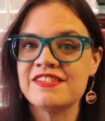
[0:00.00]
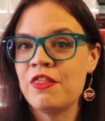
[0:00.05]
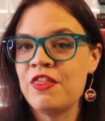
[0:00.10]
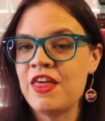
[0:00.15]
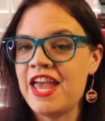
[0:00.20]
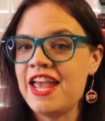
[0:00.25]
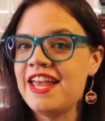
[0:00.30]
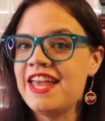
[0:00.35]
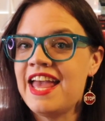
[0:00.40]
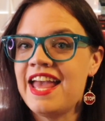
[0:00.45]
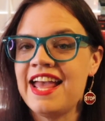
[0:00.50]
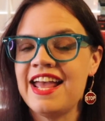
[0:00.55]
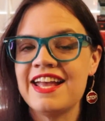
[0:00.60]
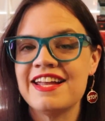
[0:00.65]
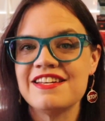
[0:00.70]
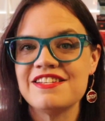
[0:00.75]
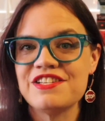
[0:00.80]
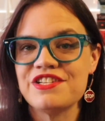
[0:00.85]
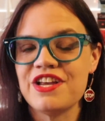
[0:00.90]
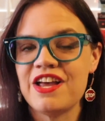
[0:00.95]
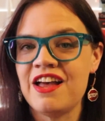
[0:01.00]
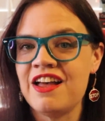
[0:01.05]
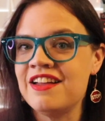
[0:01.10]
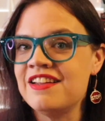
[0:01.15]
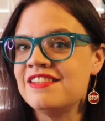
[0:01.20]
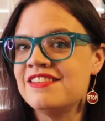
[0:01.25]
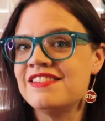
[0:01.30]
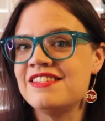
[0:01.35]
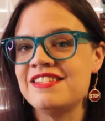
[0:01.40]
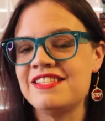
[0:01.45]
they can't
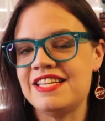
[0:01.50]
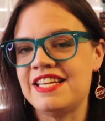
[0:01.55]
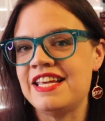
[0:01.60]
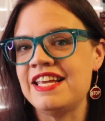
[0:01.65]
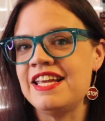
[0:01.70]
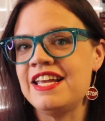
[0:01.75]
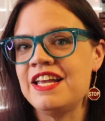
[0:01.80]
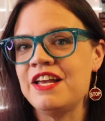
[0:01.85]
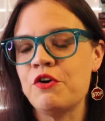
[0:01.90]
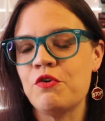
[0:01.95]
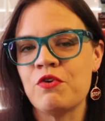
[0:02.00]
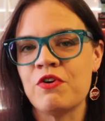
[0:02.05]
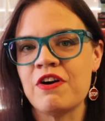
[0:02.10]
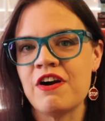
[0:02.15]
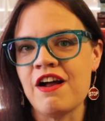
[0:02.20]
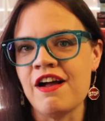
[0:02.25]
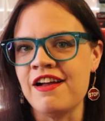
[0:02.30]
unsee or